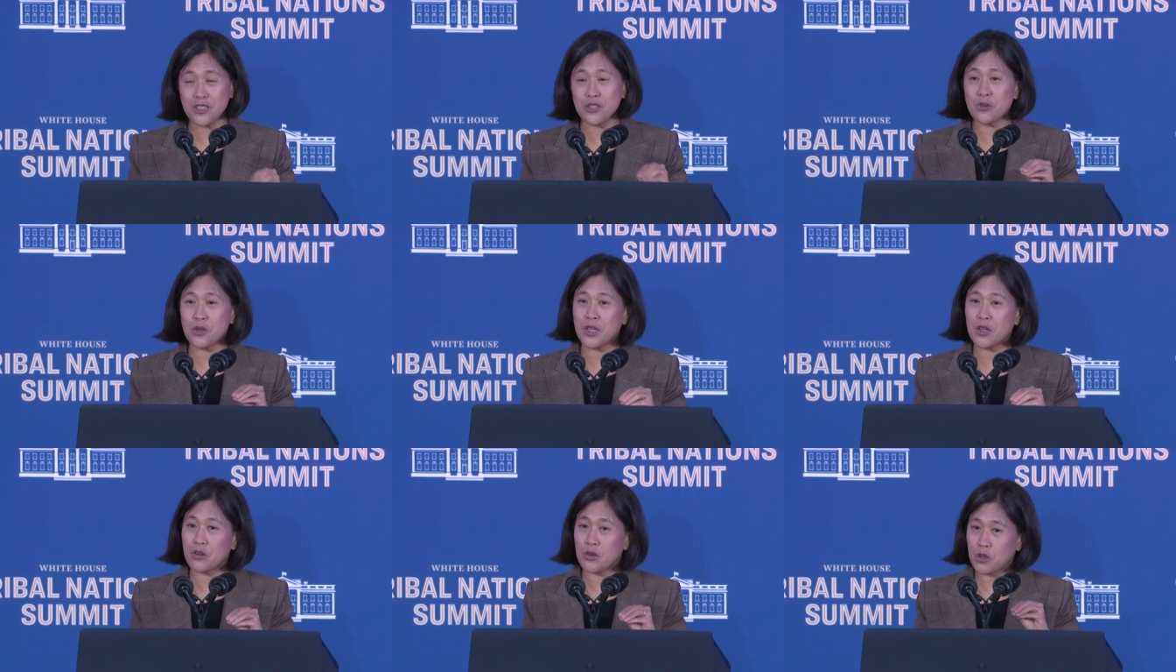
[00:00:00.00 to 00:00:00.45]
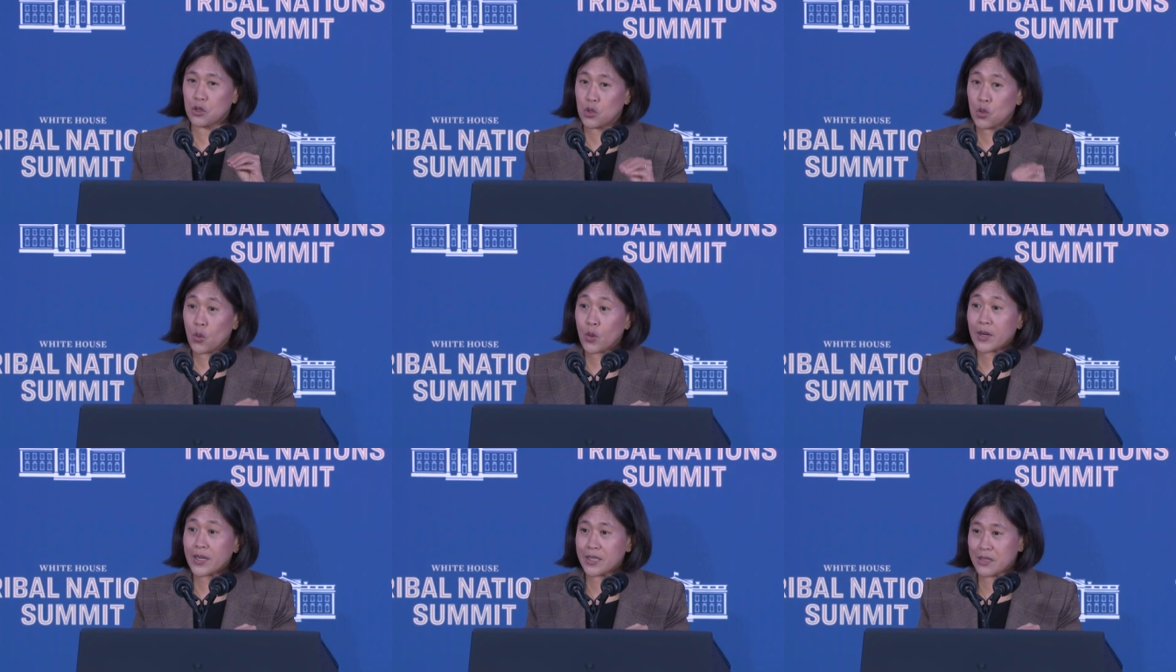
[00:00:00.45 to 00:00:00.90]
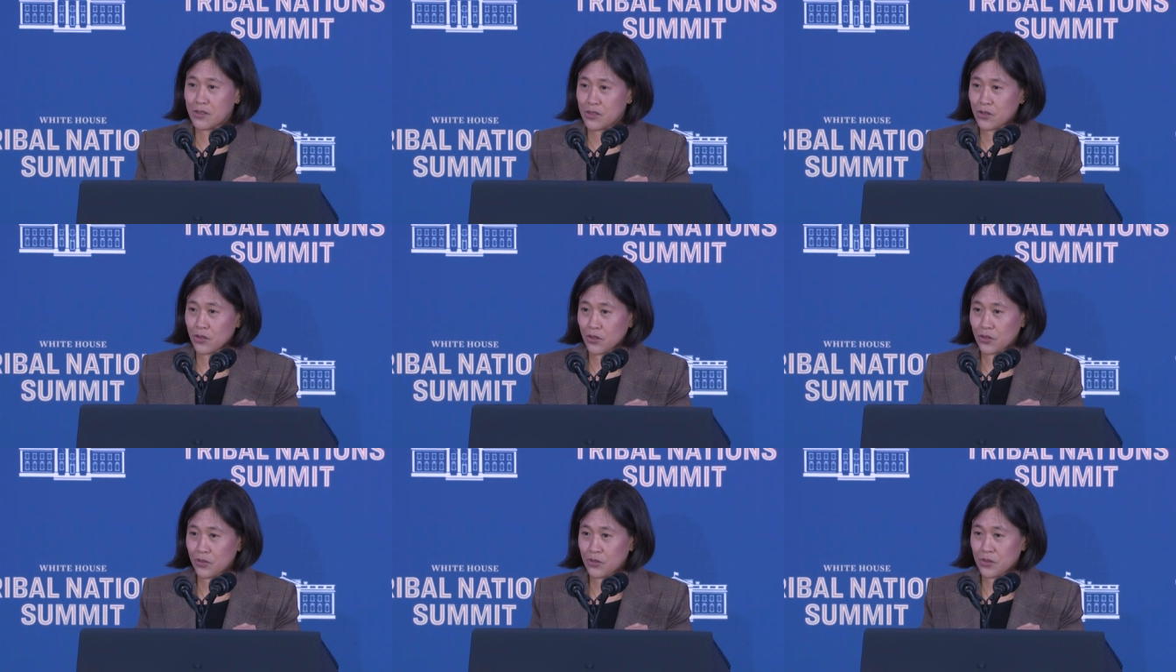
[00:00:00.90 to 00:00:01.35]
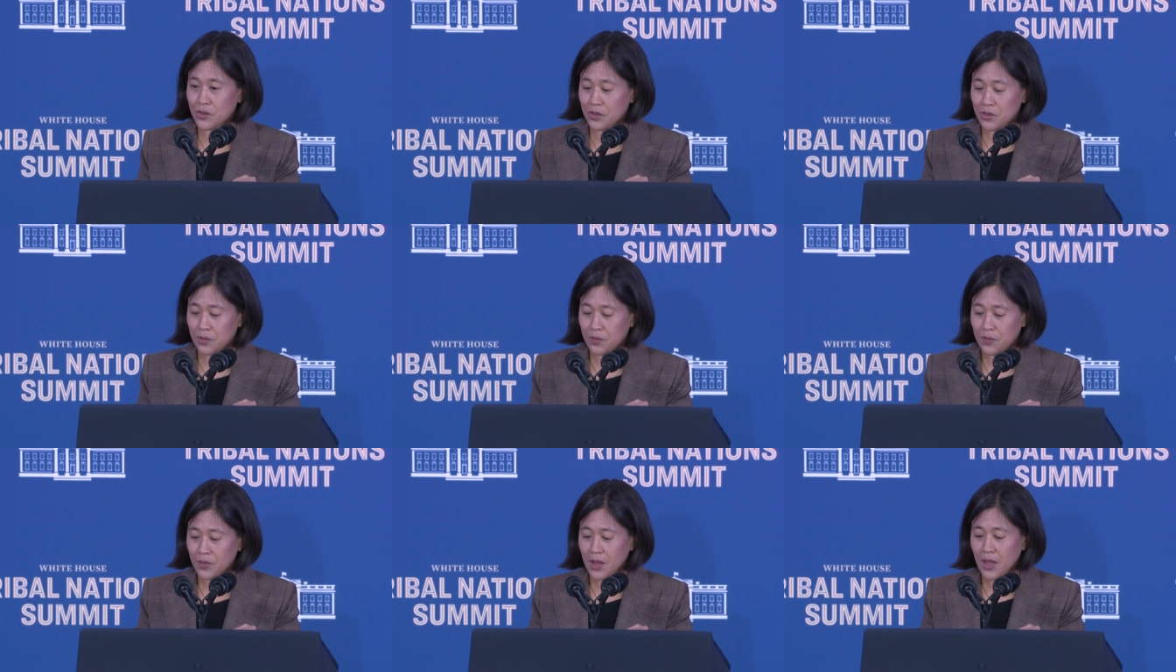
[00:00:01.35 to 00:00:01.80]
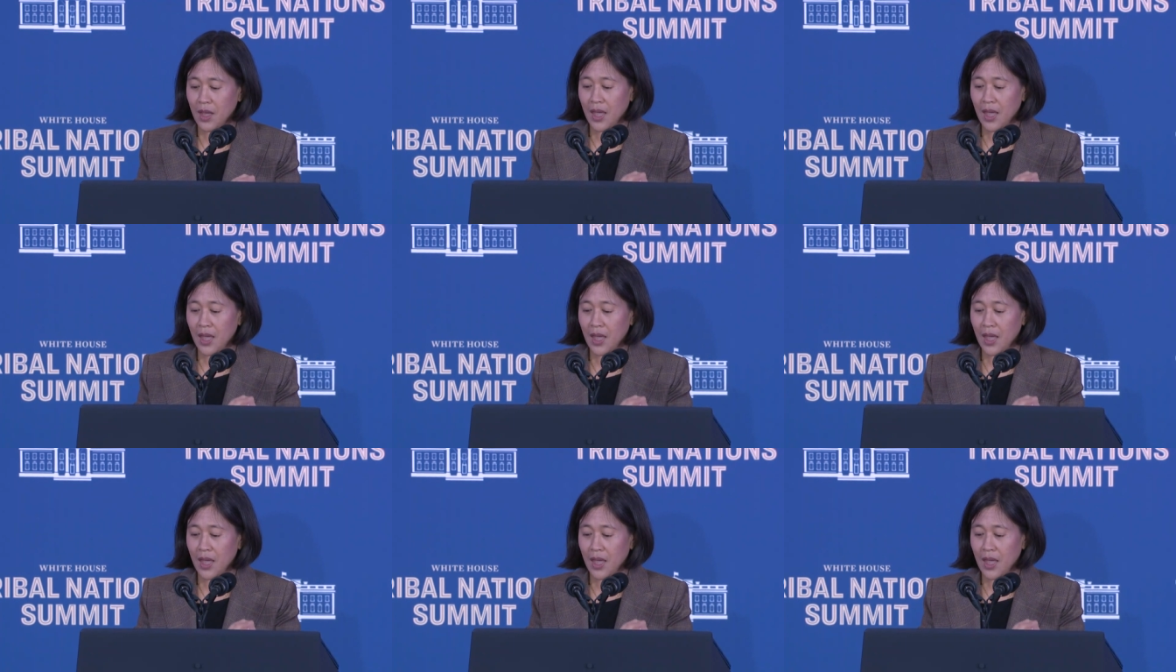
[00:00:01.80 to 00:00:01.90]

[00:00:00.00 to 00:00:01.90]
to hear your concerns,